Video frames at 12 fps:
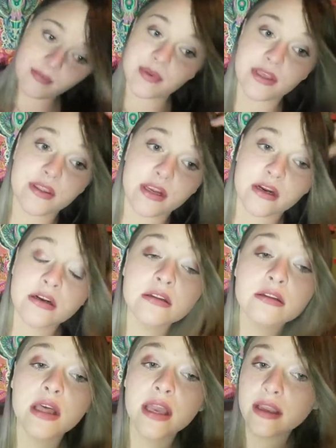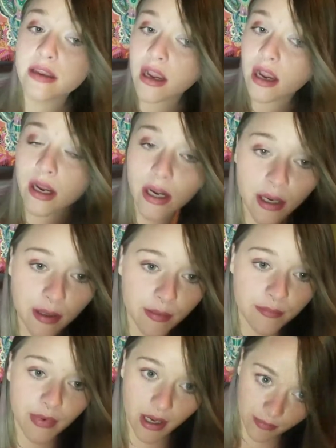be there. Like,
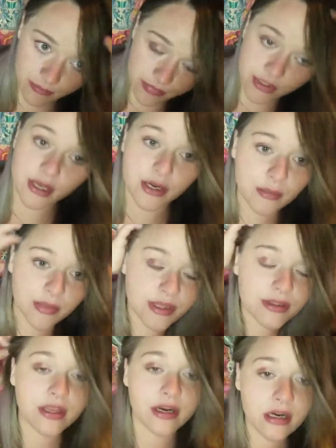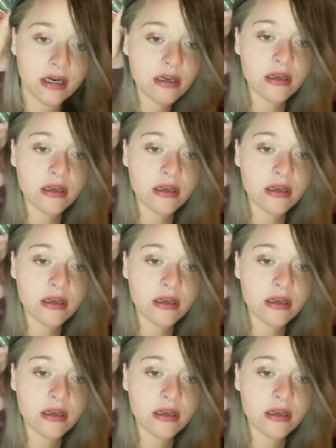I'm gonna be there.